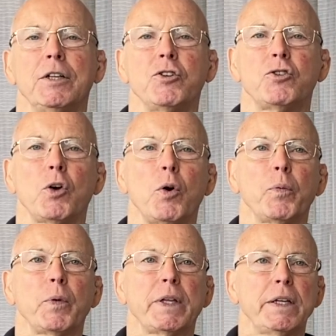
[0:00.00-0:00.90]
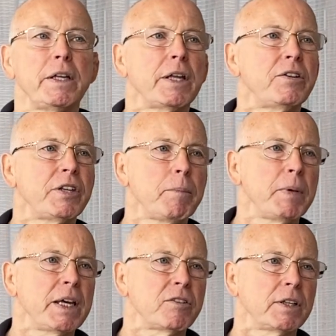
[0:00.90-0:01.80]
So what they did, they sent
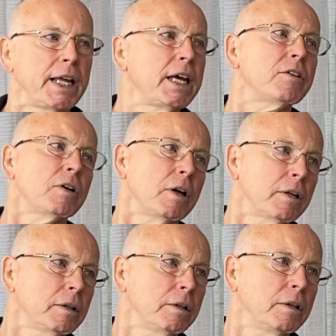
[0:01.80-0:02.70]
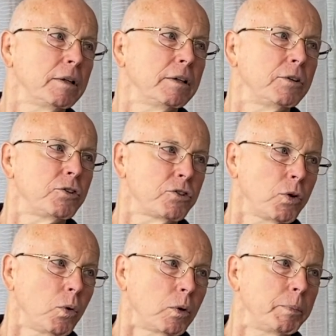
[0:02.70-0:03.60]
me as a liaison to
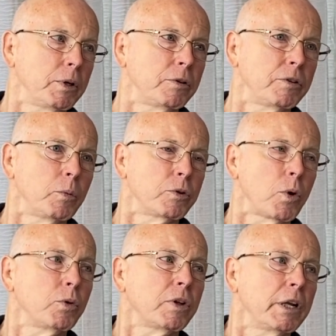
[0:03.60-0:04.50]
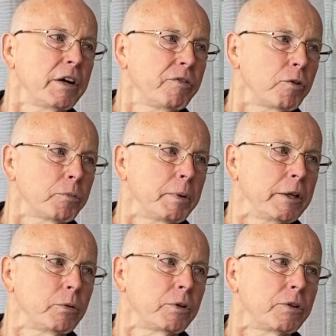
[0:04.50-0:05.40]
Seoul because it was Osan Air Force
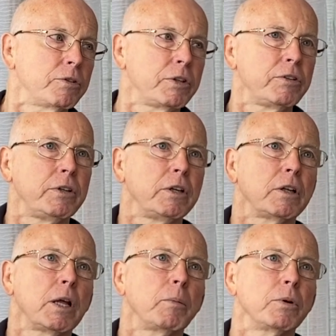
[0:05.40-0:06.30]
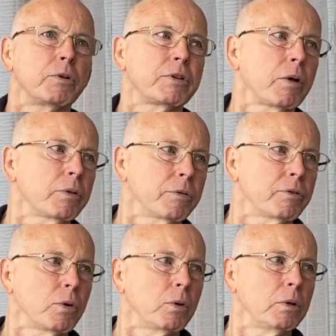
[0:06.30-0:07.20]
Base, which is 60 kilometers south of
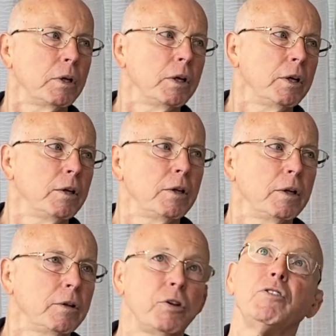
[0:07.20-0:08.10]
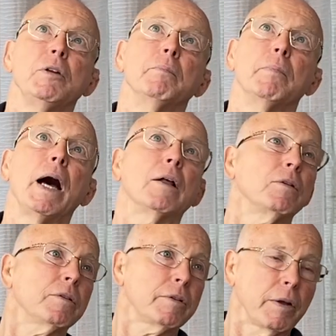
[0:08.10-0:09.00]
Seoul, 60
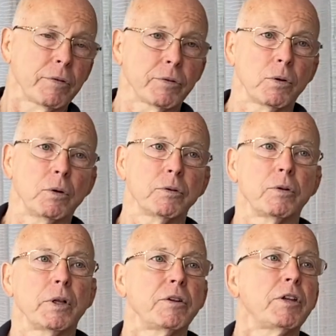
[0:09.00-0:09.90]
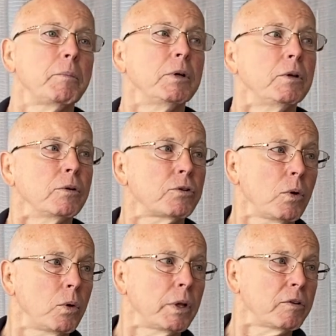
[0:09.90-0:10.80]
miles south of Seoul. Mm-hmm. So they sent me to
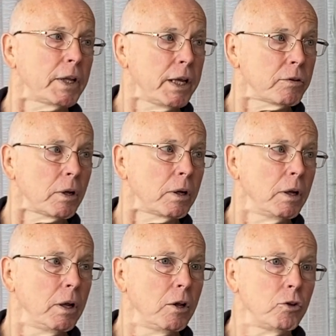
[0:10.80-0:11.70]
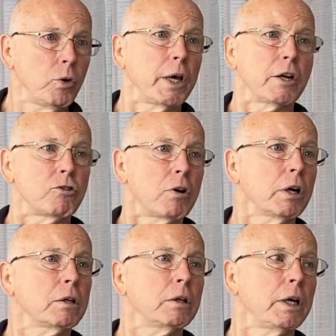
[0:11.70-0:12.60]
Seoul as liaison. So I had a
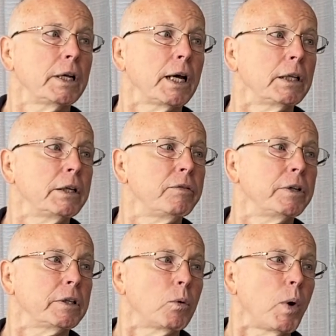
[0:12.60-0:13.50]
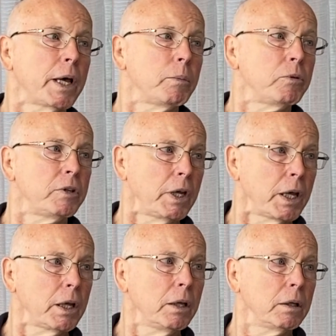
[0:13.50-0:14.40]
truck and I lived at the
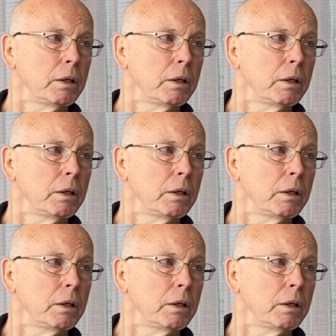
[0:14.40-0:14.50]
YMCA.